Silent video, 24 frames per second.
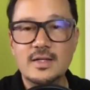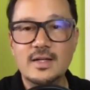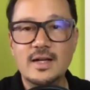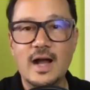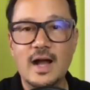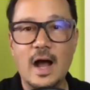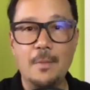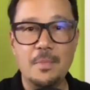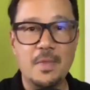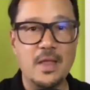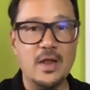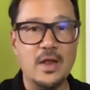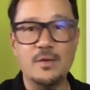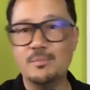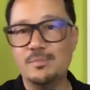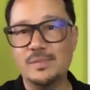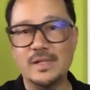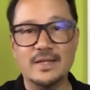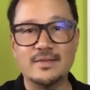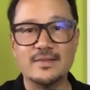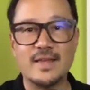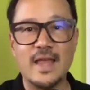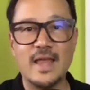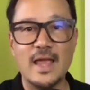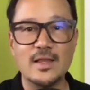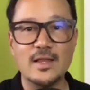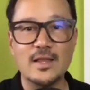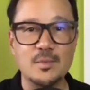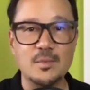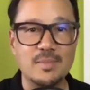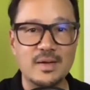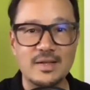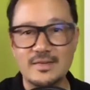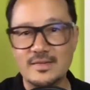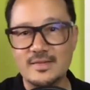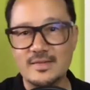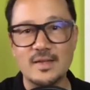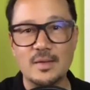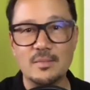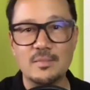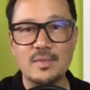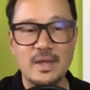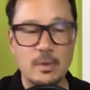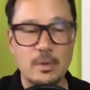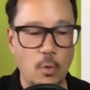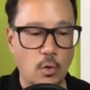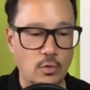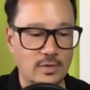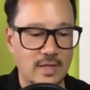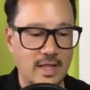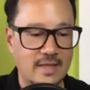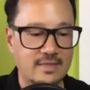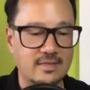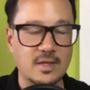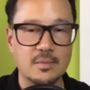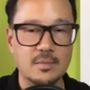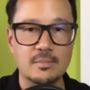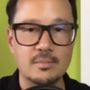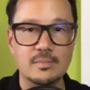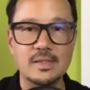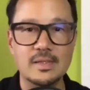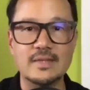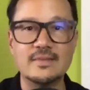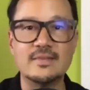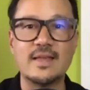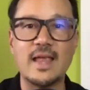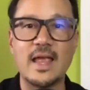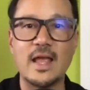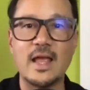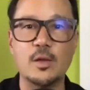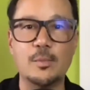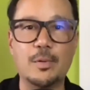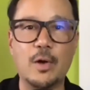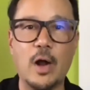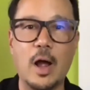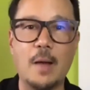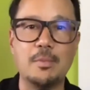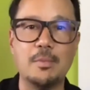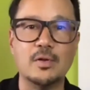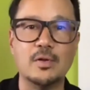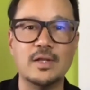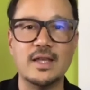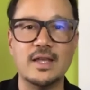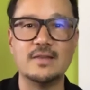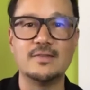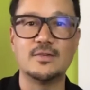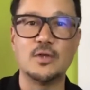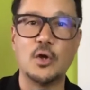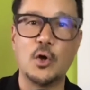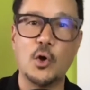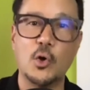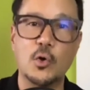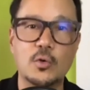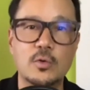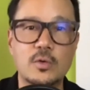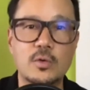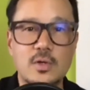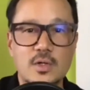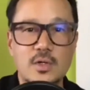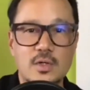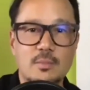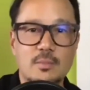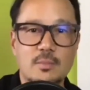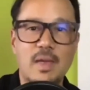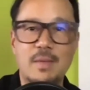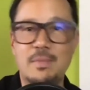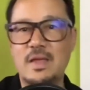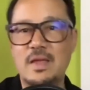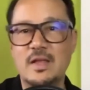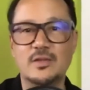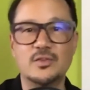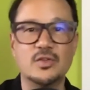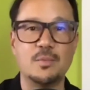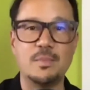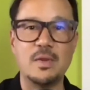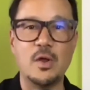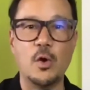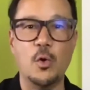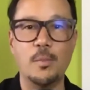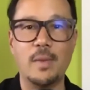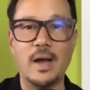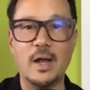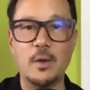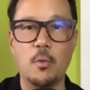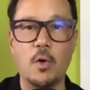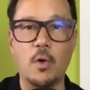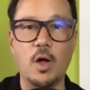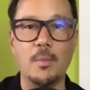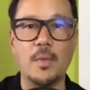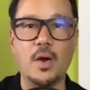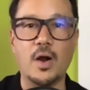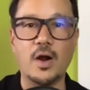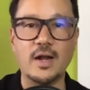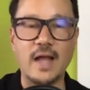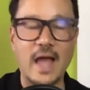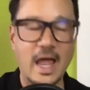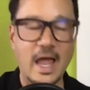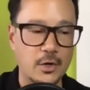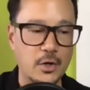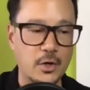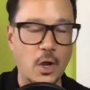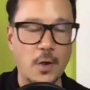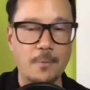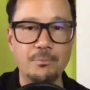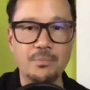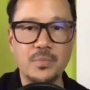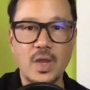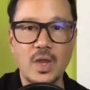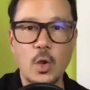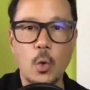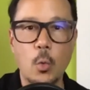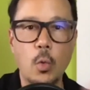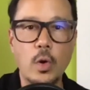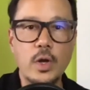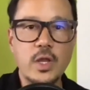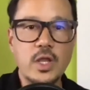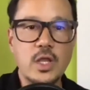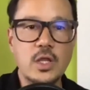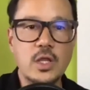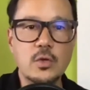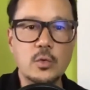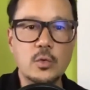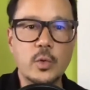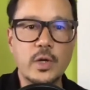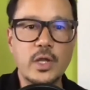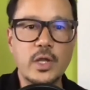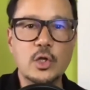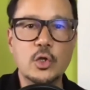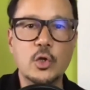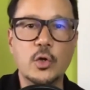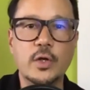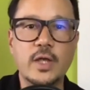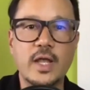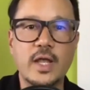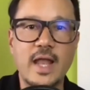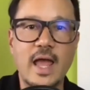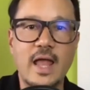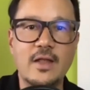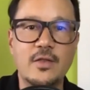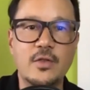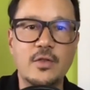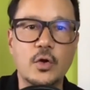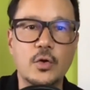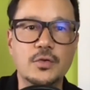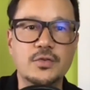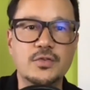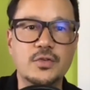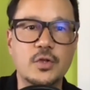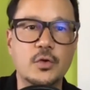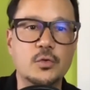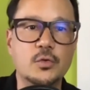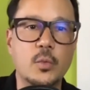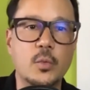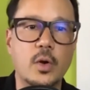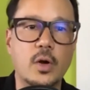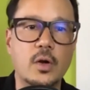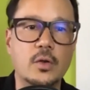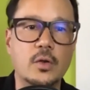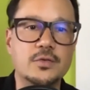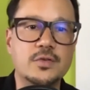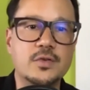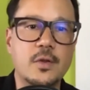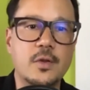they're blitzscaling, but somebody won't let them blitzscale properly, so maybe it's going to be owned by Walmart. I don't know. What are you looking at in those worlds?